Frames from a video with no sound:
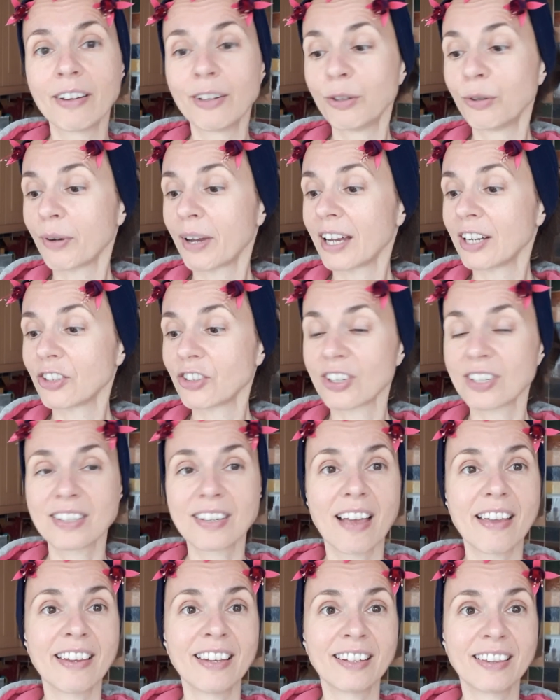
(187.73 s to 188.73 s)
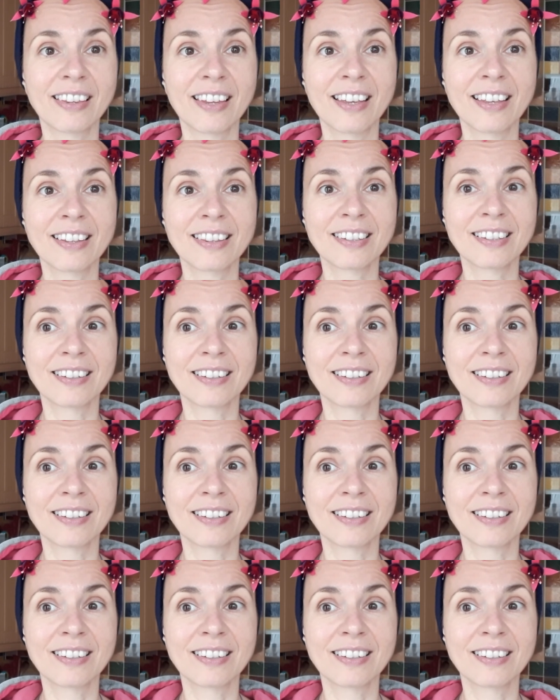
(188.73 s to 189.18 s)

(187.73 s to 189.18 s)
you can just eat it.